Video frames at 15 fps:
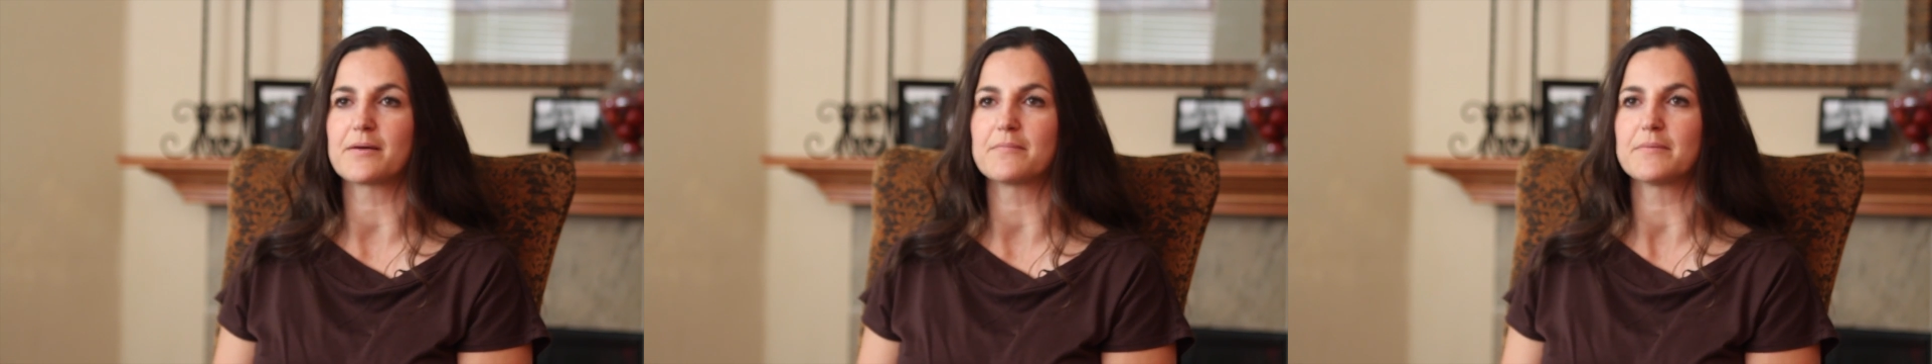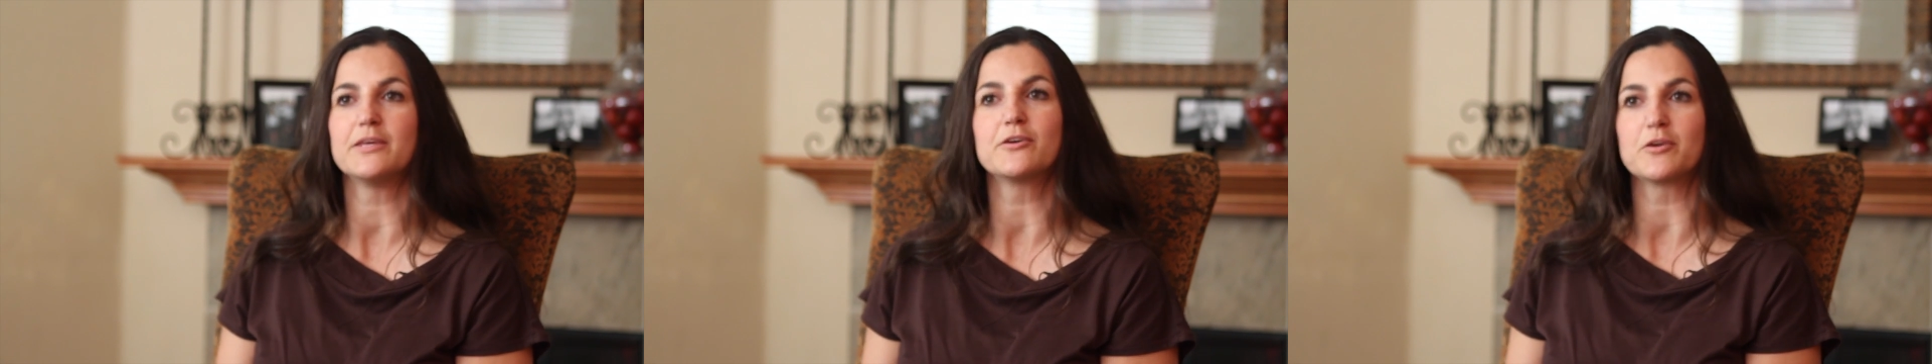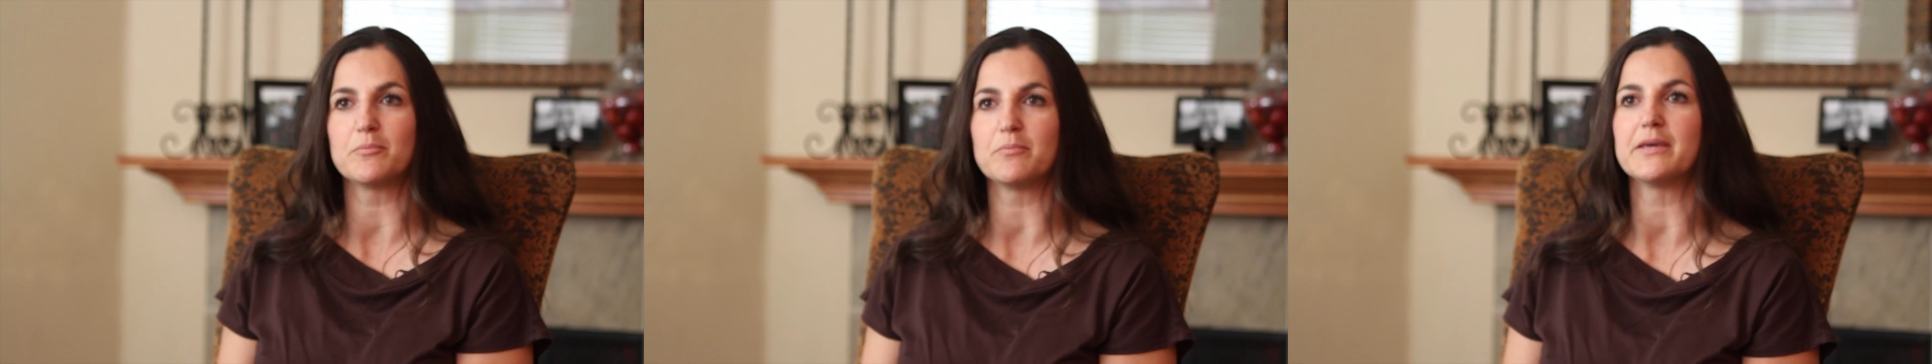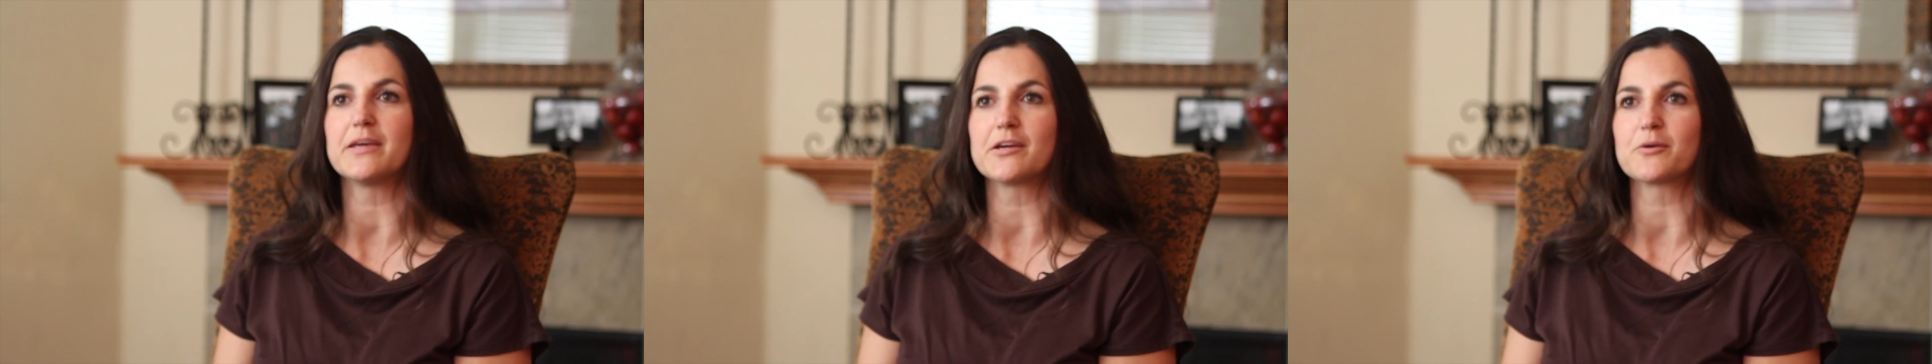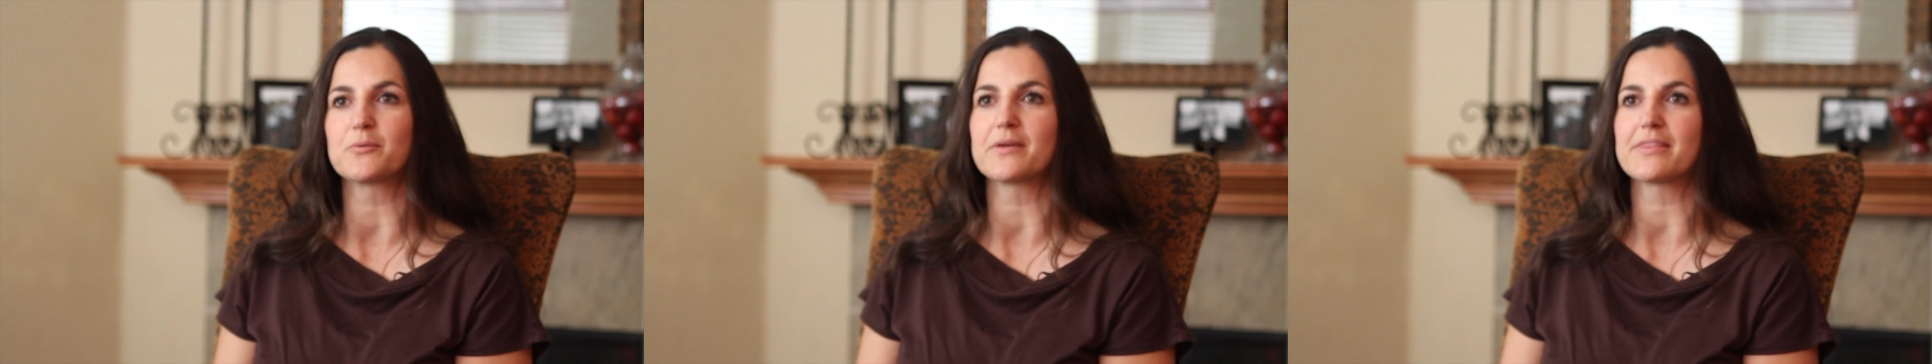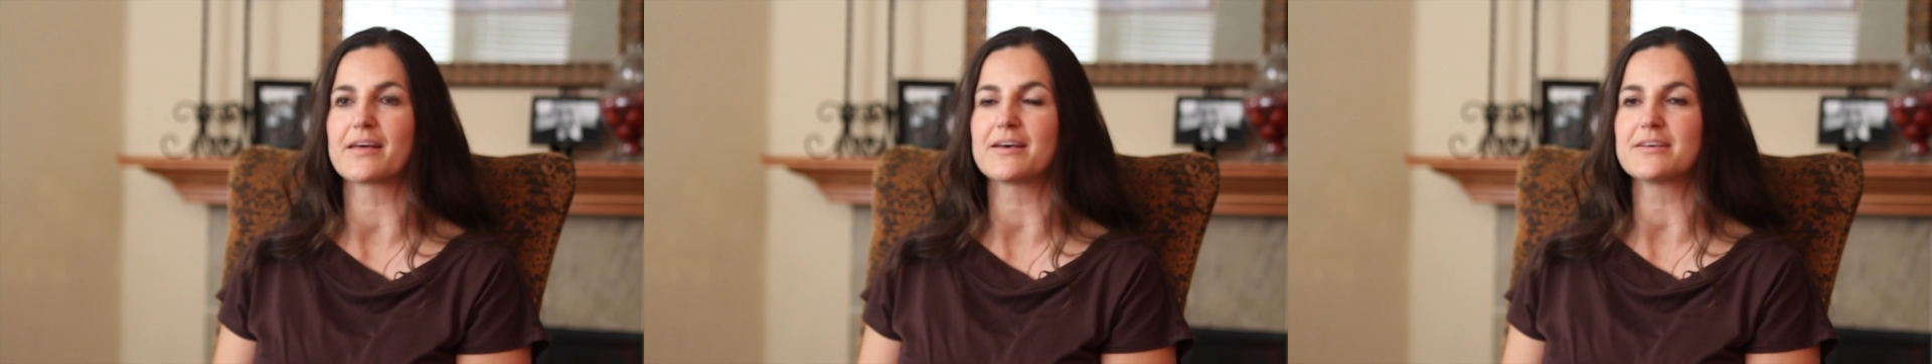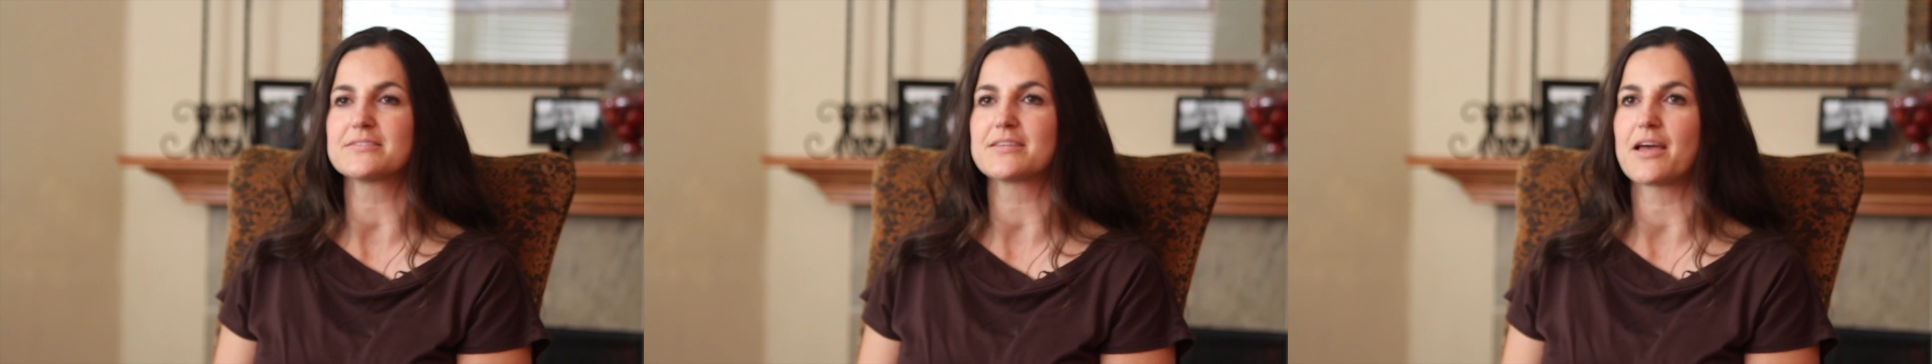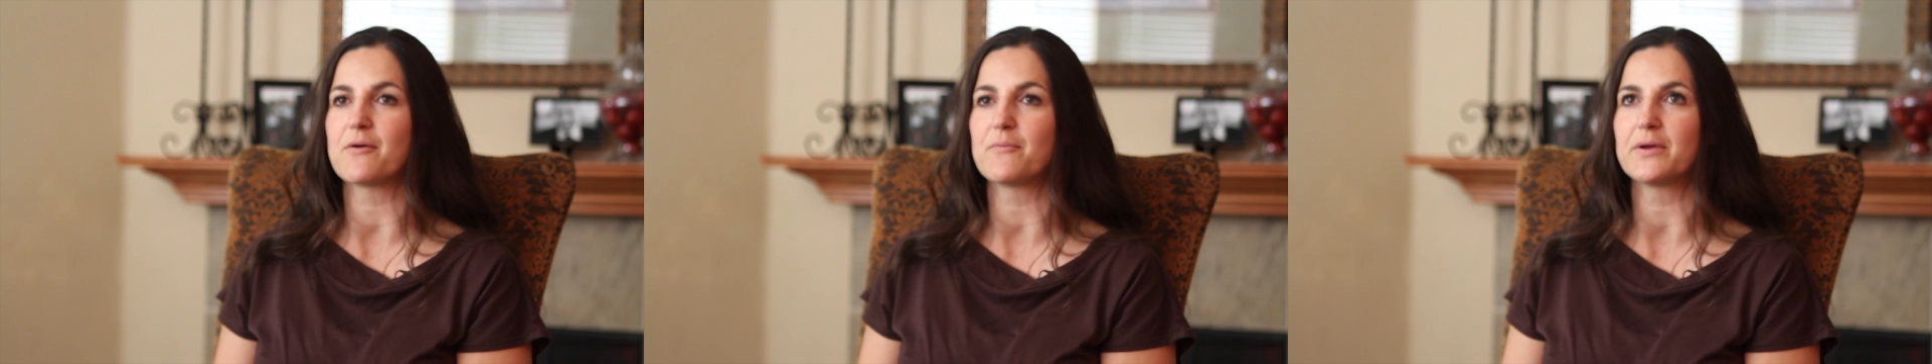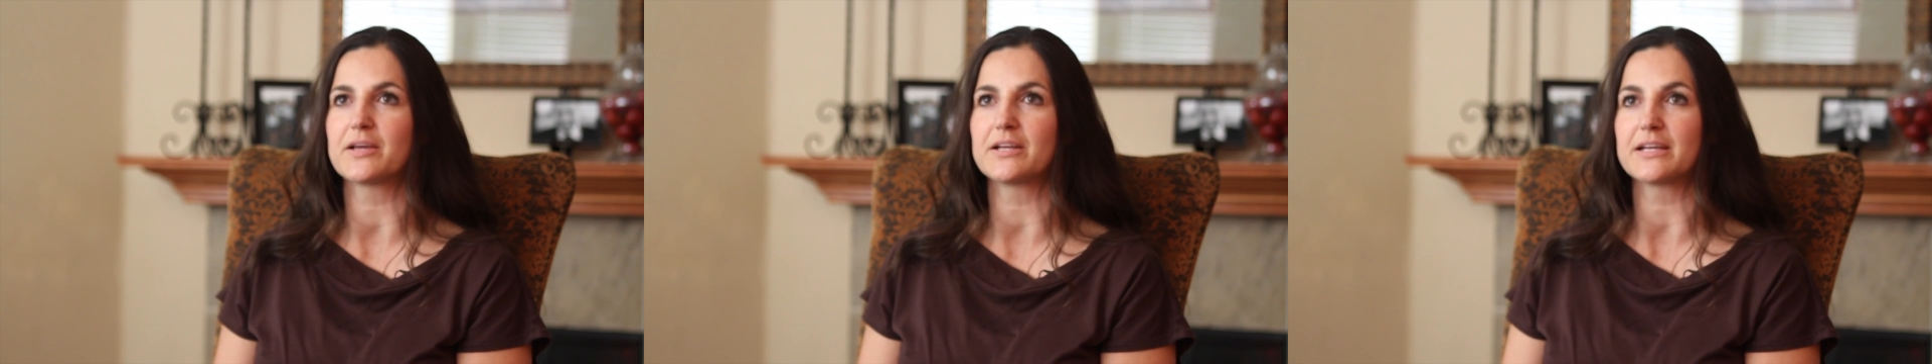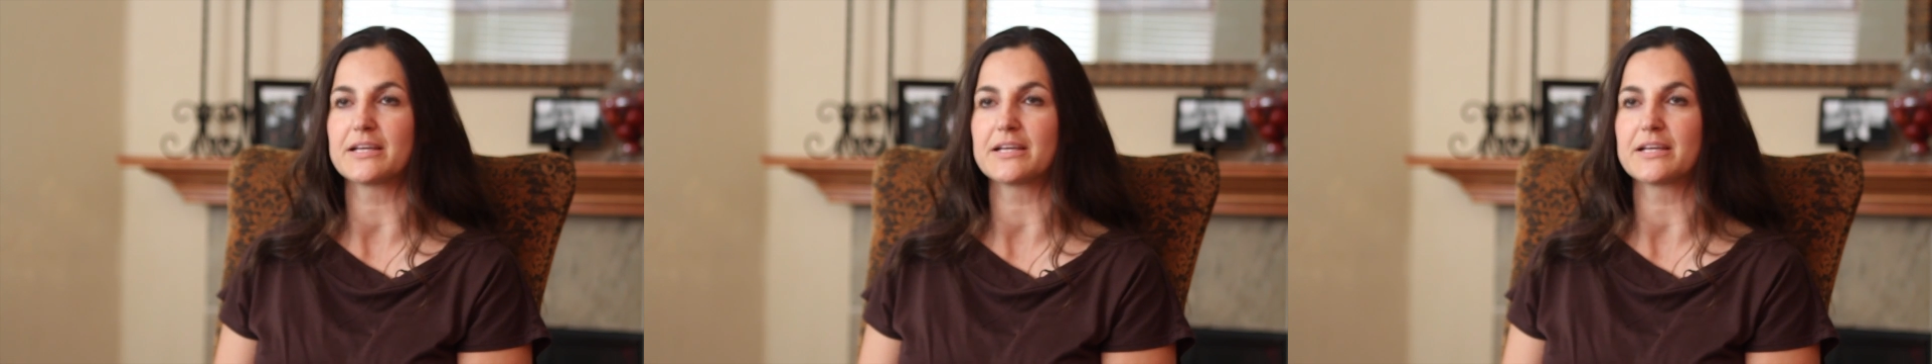he could be here with us and we could